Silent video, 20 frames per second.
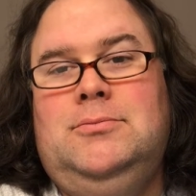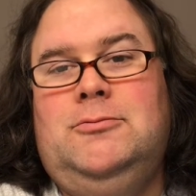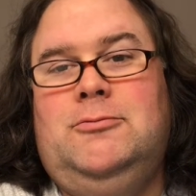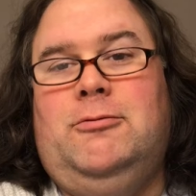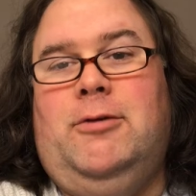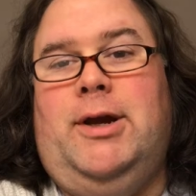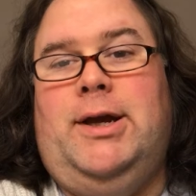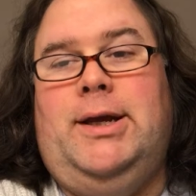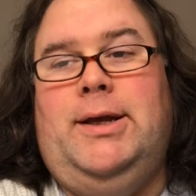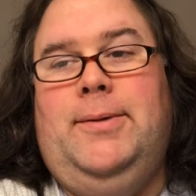
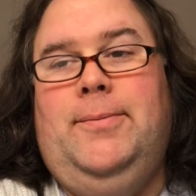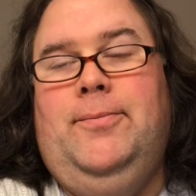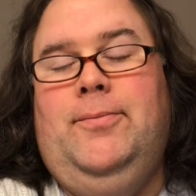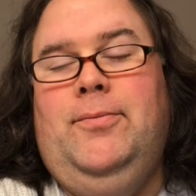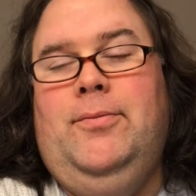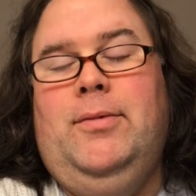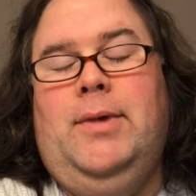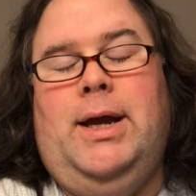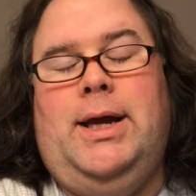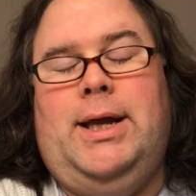right.
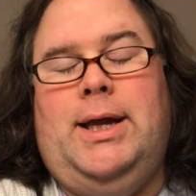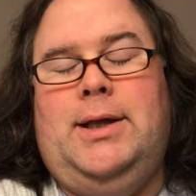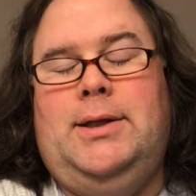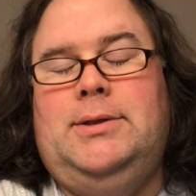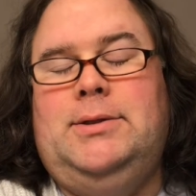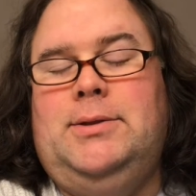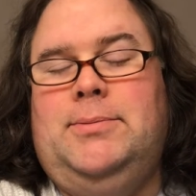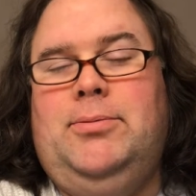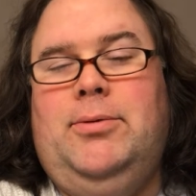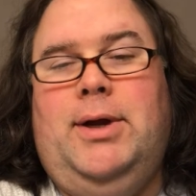I had
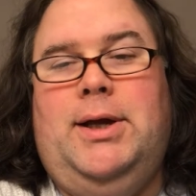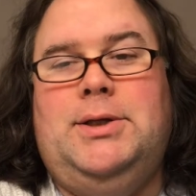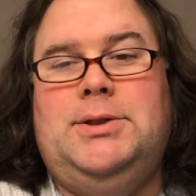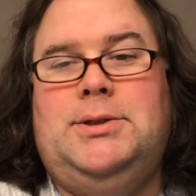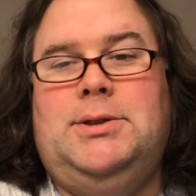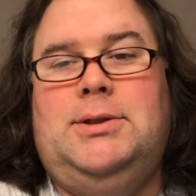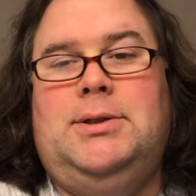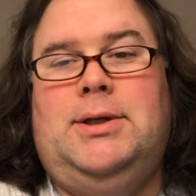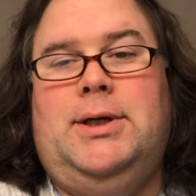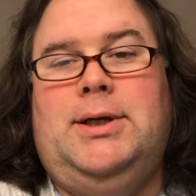
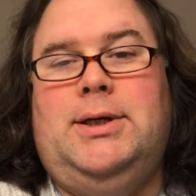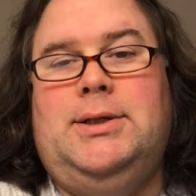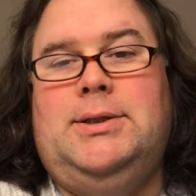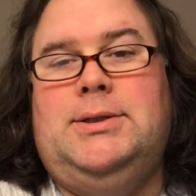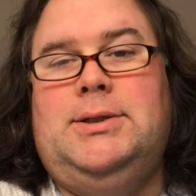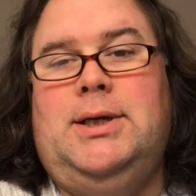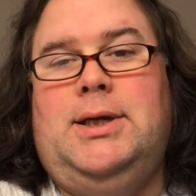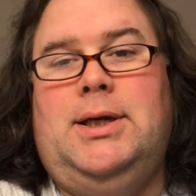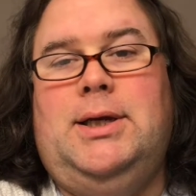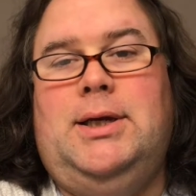depression, like I
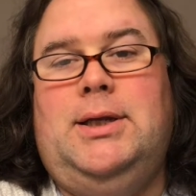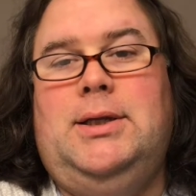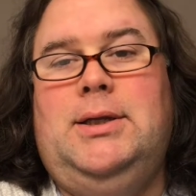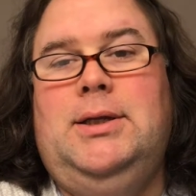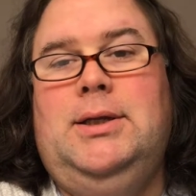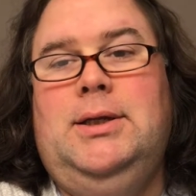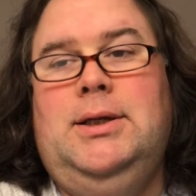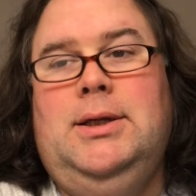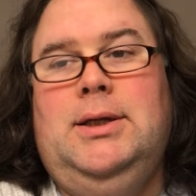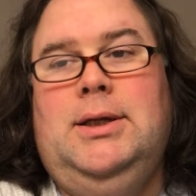said,
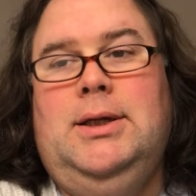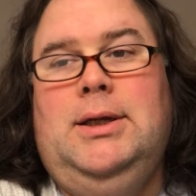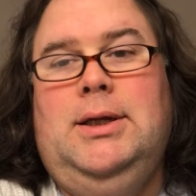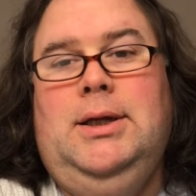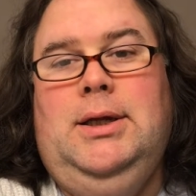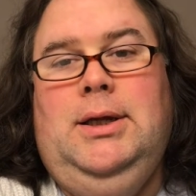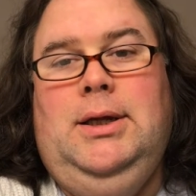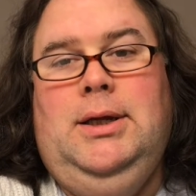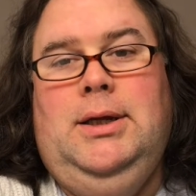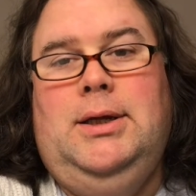
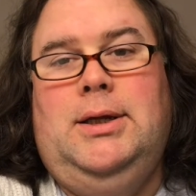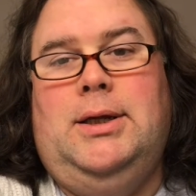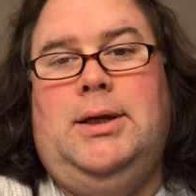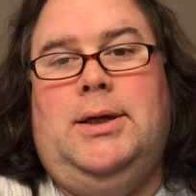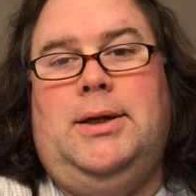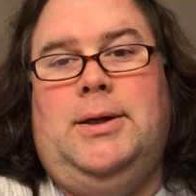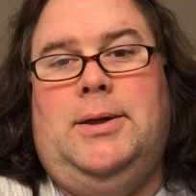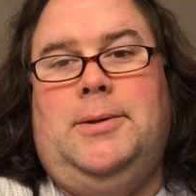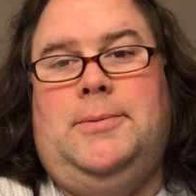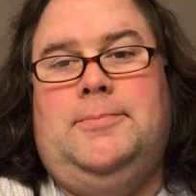
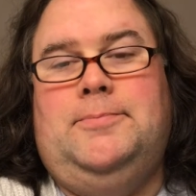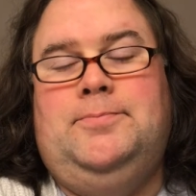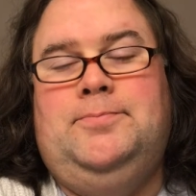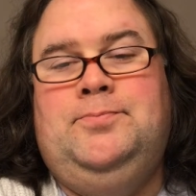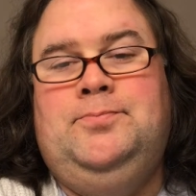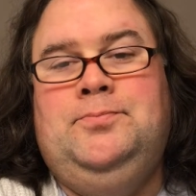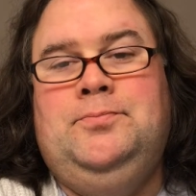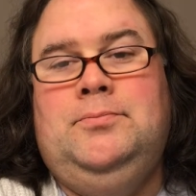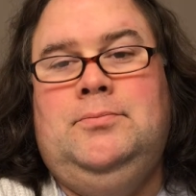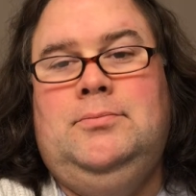and
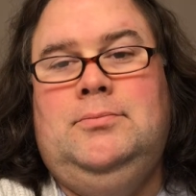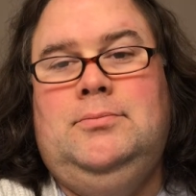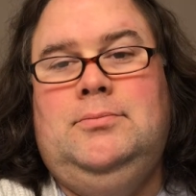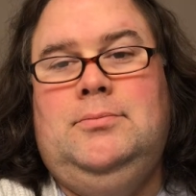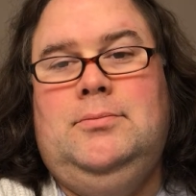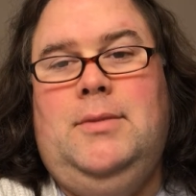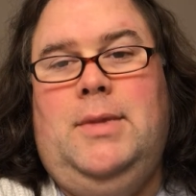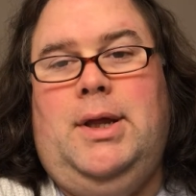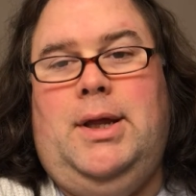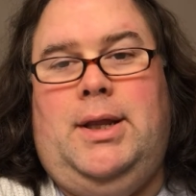
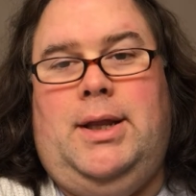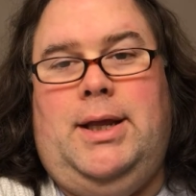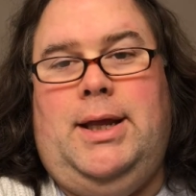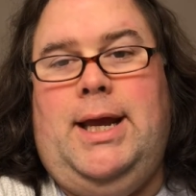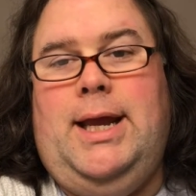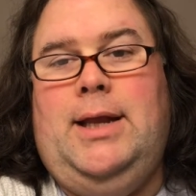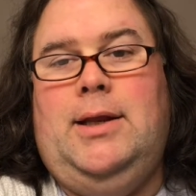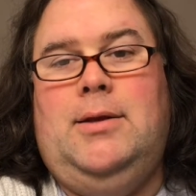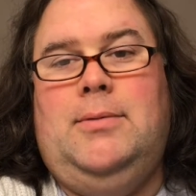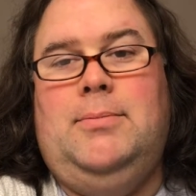I
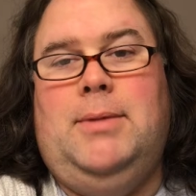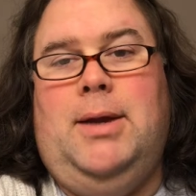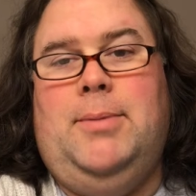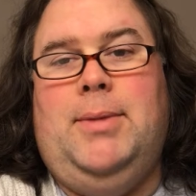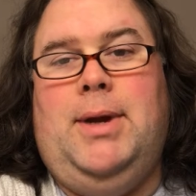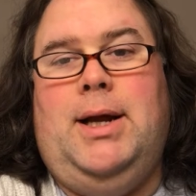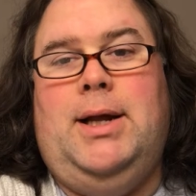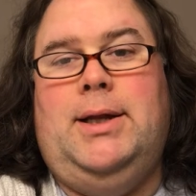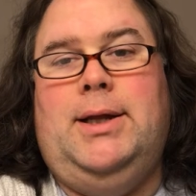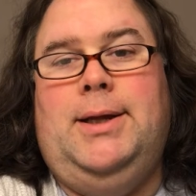hated my
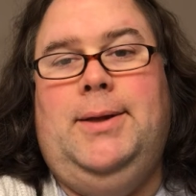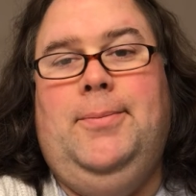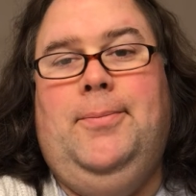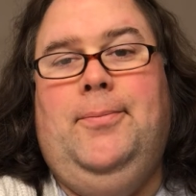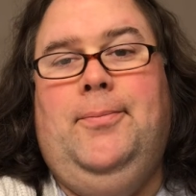body.